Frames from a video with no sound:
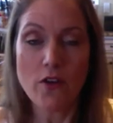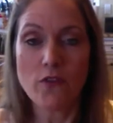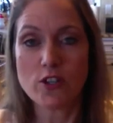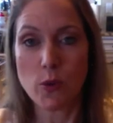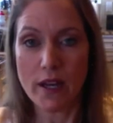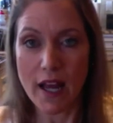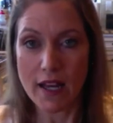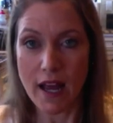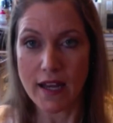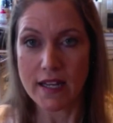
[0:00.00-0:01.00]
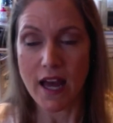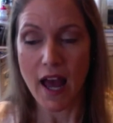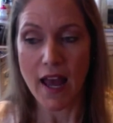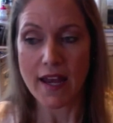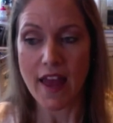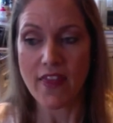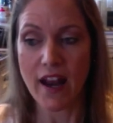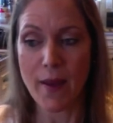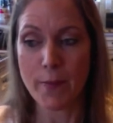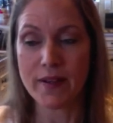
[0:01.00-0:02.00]
for $29.99. And
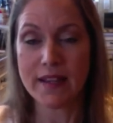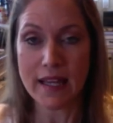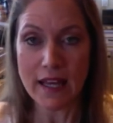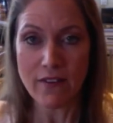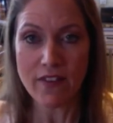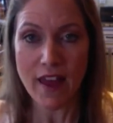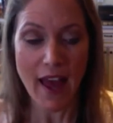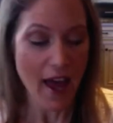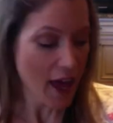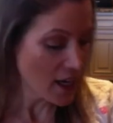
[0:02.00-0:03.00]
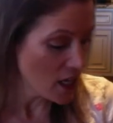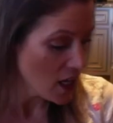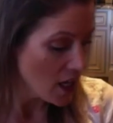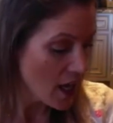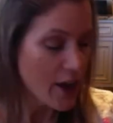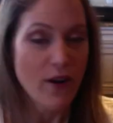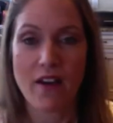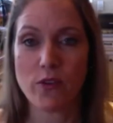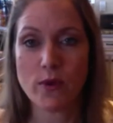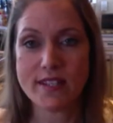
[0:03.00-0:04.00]
then I believe they had, I don't
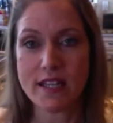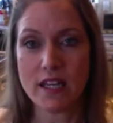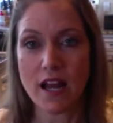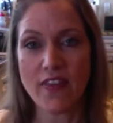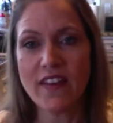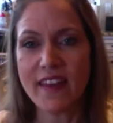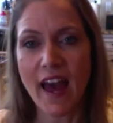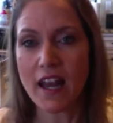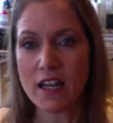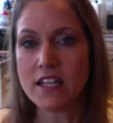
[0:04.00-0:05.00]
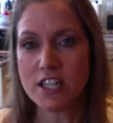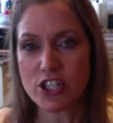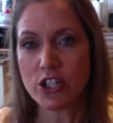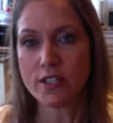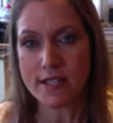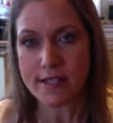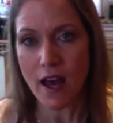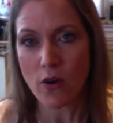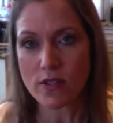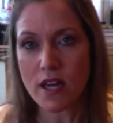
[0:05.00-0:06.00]
have the receipt, I think they had an additional
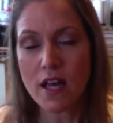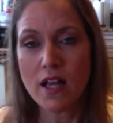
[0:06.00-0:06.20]
discount.